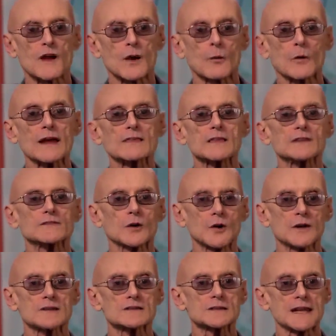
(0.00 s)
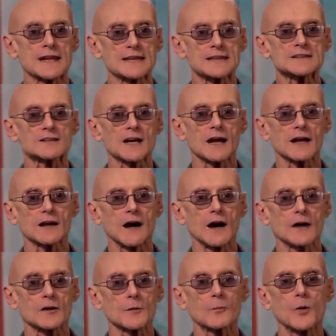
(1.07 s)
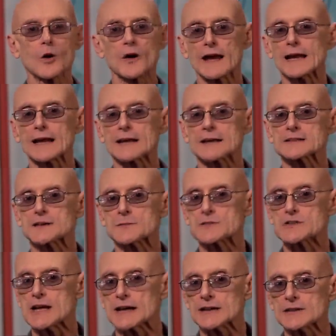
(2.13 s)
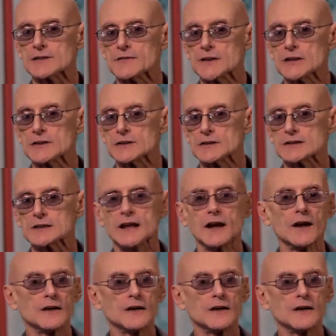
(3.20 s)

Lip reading: With, of course, the inside autopoietic subjective views